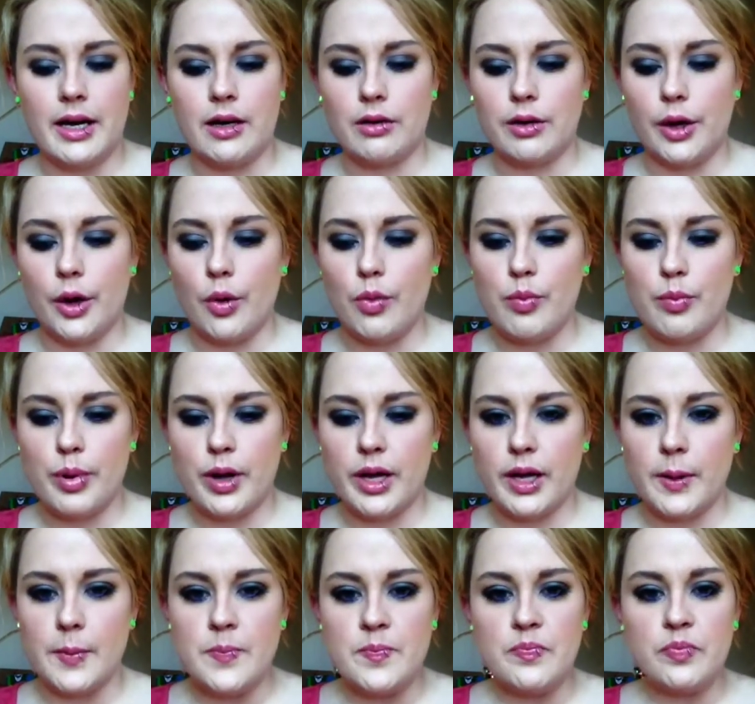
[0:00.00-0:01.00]
know,
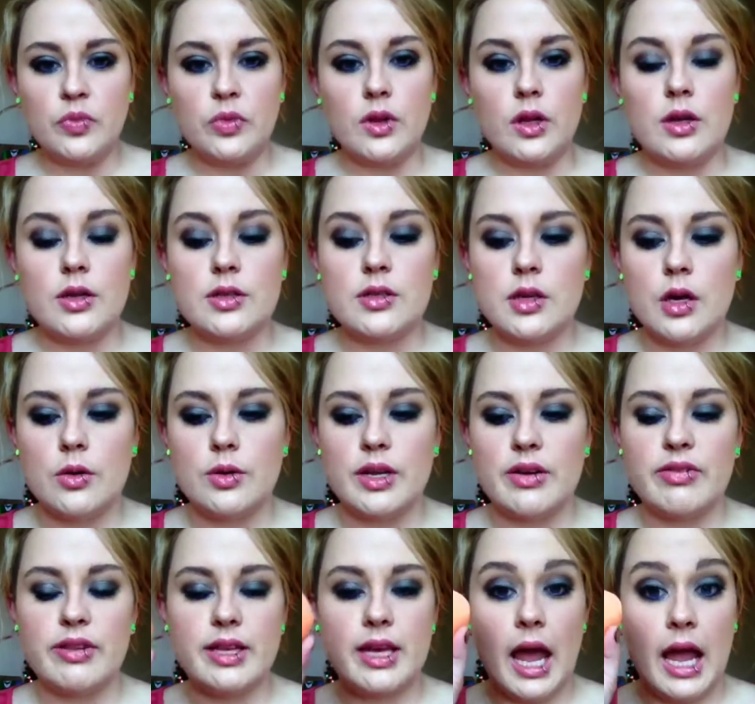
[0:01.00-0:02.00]
but so
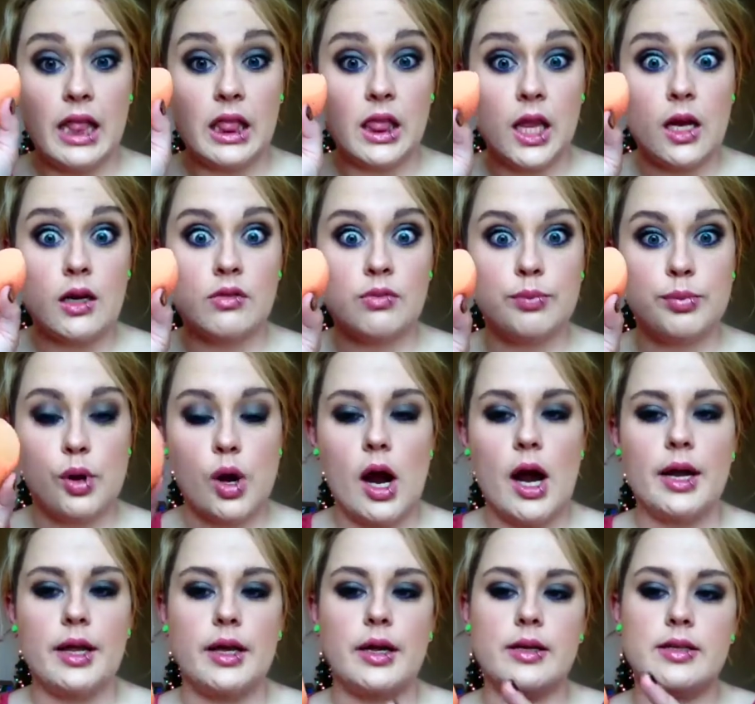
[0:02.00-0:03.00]
definitely a lot of
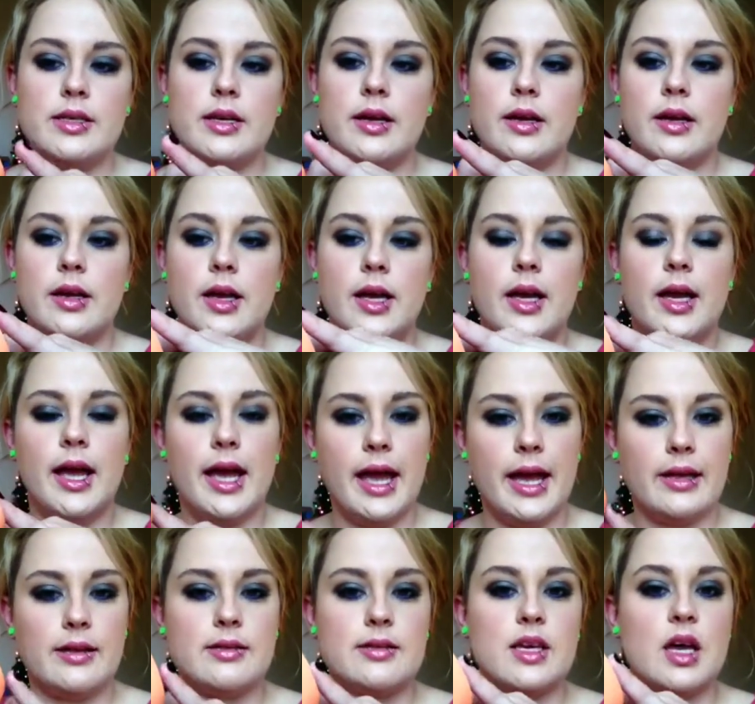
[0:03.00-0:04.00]
product
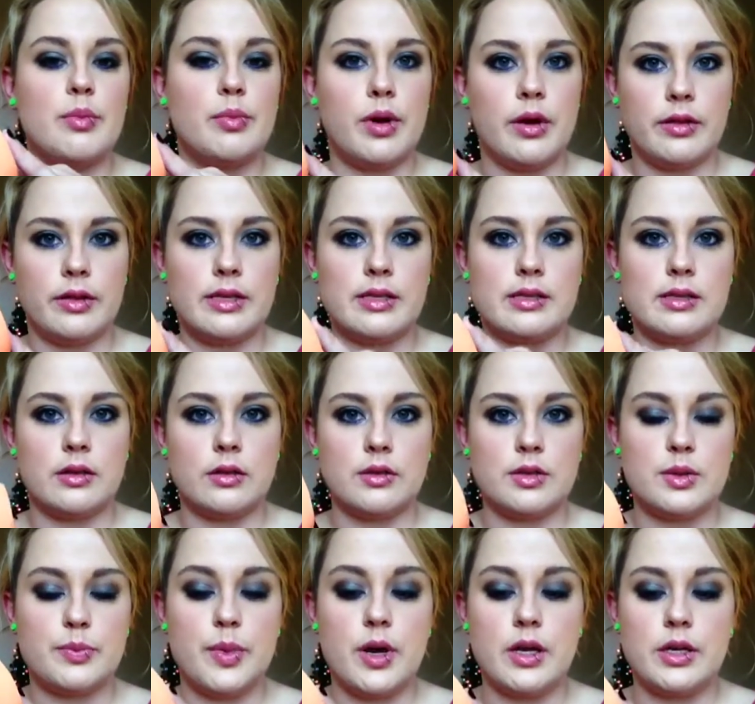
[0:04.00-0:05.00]
ends up on this little
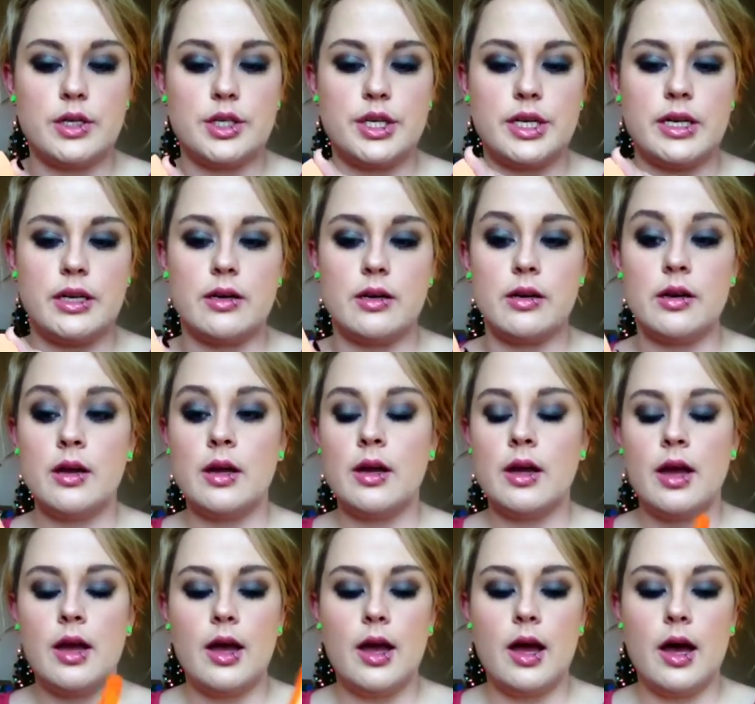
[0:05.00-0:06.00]
sponge here,
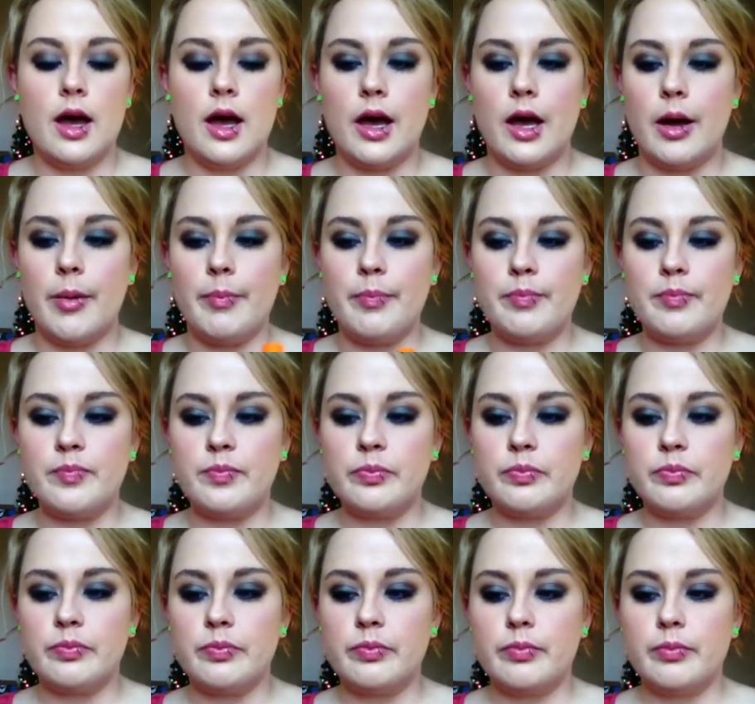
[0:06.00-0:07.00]

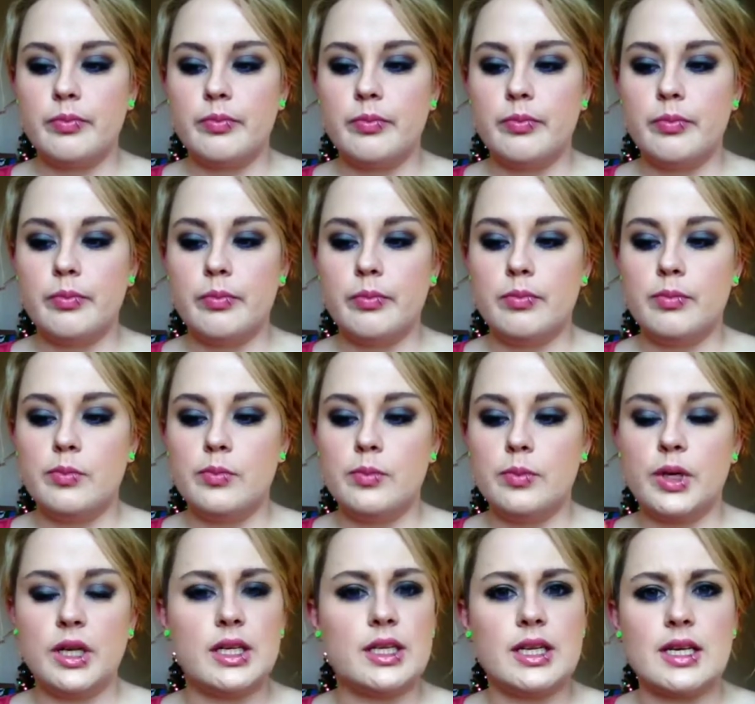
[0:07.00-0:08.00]

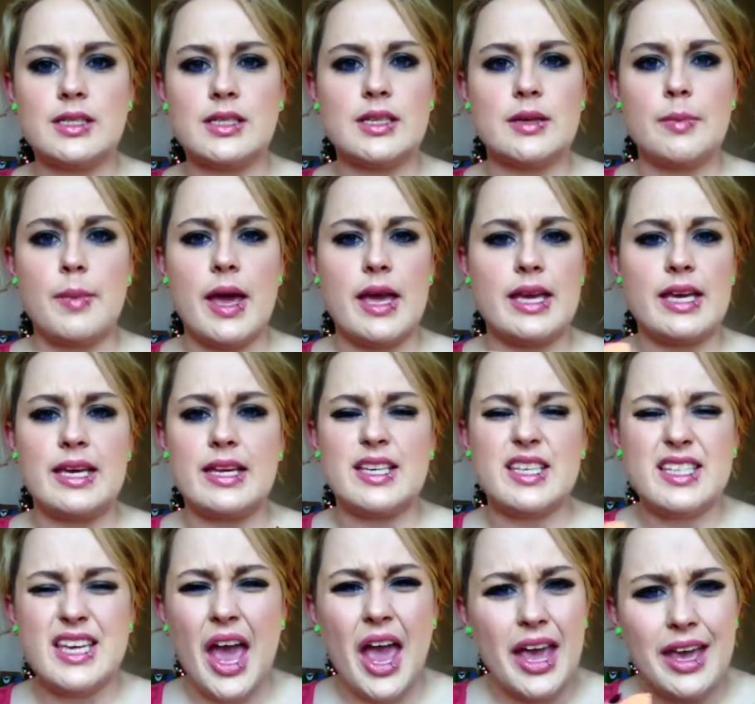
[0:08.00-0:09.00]
but it doesn't make it
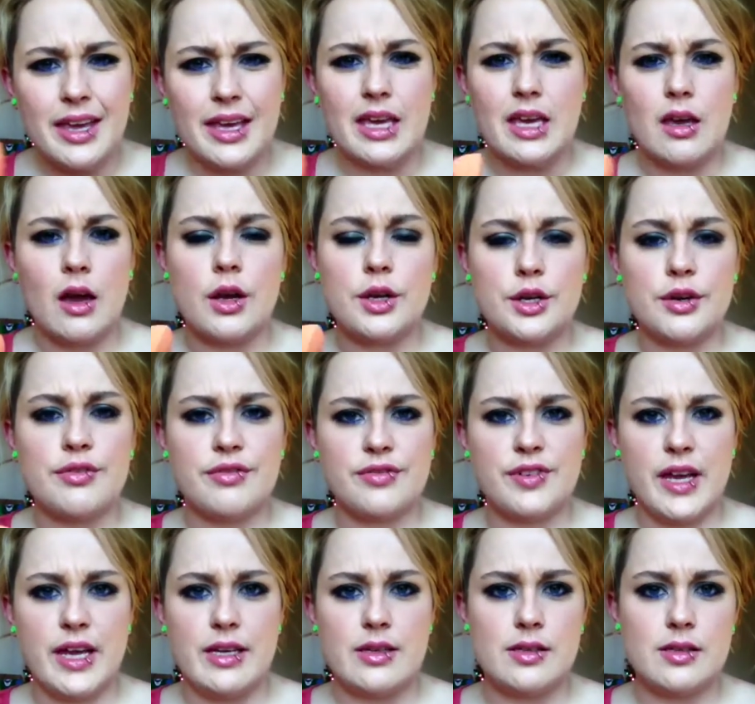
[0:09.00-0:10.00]
cakey on your
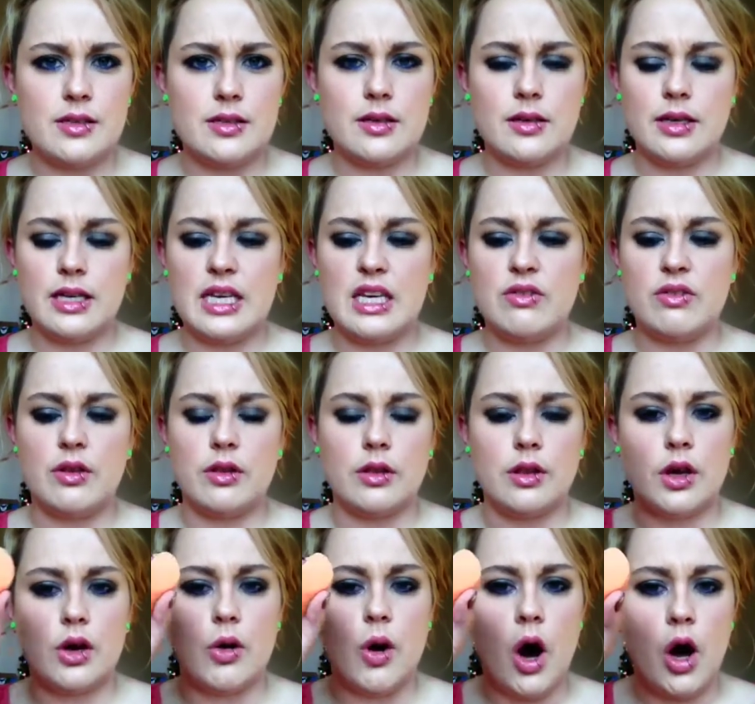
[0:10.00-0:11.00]
face. Even
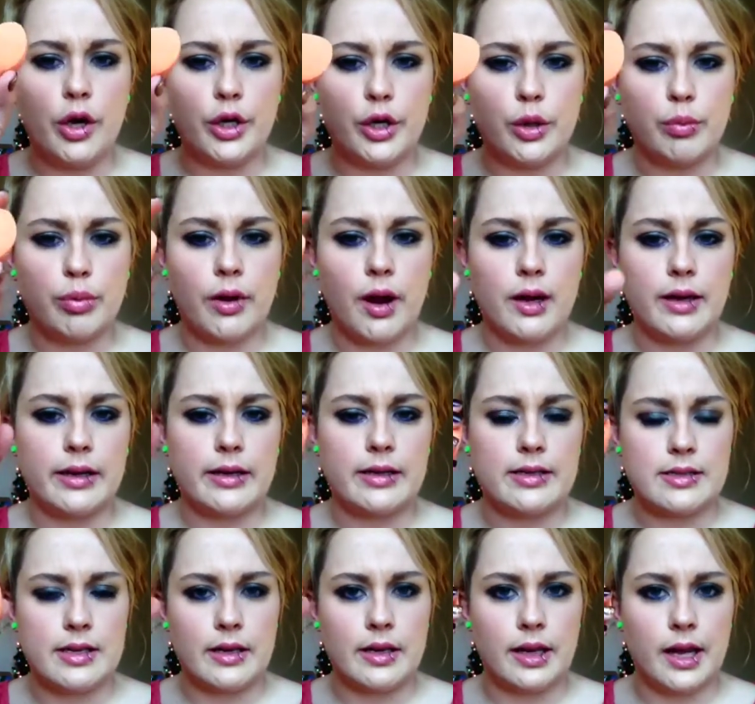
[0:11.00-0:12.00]
though all your product is
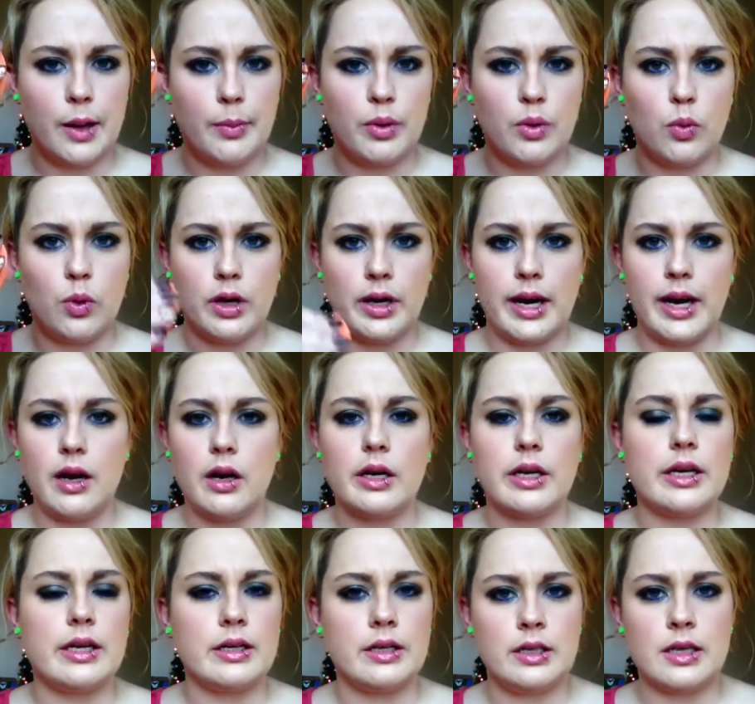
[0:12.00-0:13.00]
ending up in one area,
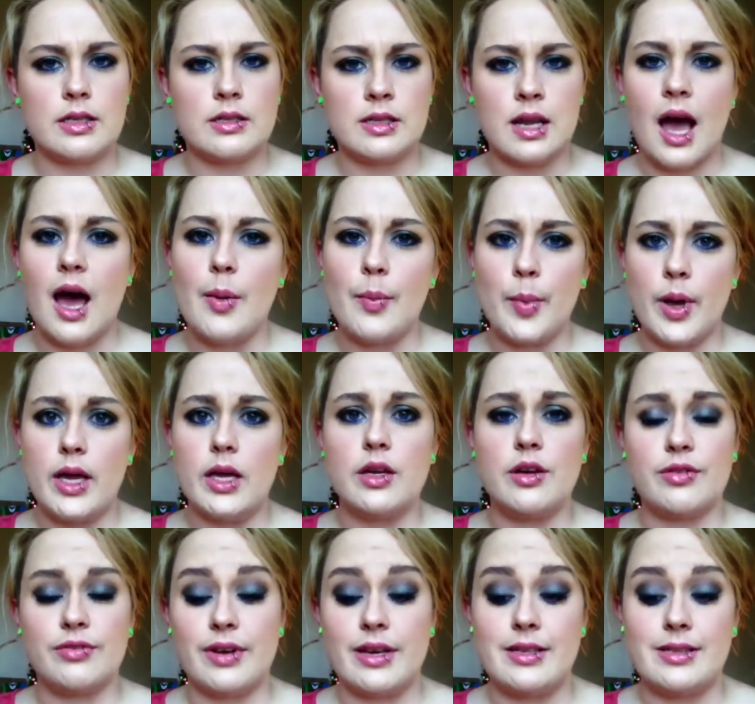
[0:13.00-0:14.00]
it does not make your
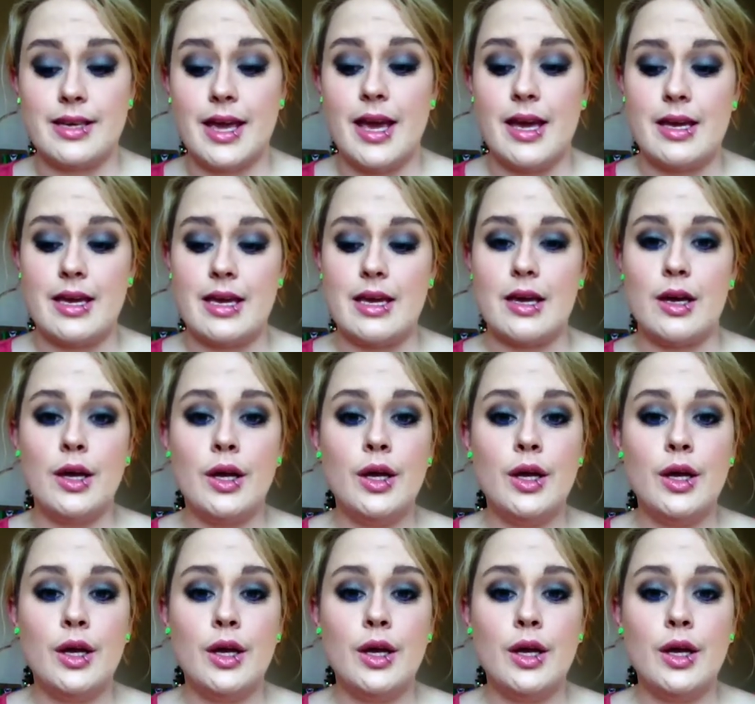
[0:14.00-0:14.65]
face cakey.